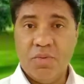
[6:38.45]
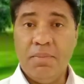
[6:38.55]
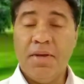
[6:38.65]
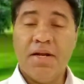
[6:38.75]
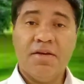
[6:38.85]

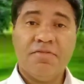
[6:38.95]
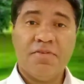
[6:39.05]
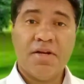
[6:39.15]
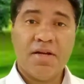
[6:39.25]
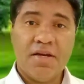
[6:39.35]
We may
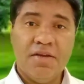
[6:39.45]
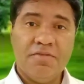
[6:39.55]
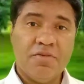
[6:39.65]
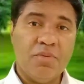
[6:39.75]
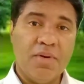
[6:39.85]
live a
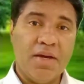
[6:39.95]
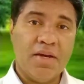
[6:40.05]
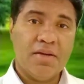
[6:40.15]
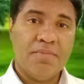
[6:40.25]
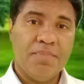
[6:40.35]
life
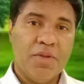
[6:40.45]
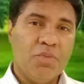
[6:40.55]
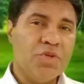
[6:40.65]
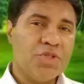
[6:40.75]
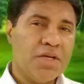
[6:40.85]
where
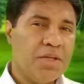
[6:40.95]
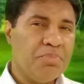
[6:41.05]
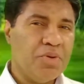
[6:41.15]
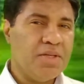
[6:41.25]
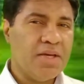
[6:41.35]
we try to
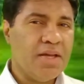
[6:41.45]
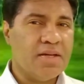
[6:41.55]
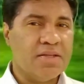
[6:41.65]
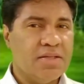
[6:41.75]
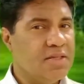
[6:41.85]

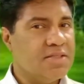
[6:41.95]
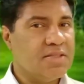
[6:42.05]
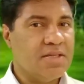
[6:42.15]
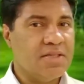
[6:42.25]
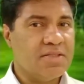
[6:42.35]
pretend
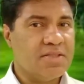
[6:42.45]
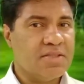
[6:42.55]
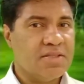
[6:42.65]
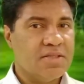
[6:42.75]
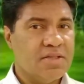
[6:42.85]
these
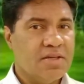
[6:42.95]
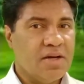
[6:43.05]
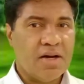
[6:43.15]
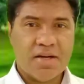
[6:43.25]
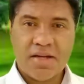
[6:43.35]
things
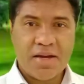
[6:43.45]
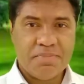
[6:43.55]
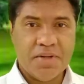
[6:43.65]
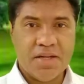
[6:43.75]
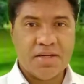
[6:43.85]
aren't
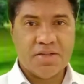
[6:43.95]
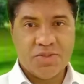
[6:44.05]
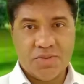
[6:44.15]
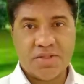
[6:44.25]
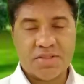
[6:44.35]
happening
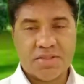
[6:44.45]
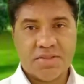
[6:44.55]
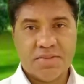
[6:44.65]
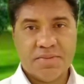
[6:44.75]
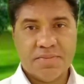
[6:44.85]
to
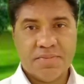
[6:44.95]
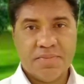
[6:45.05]
us.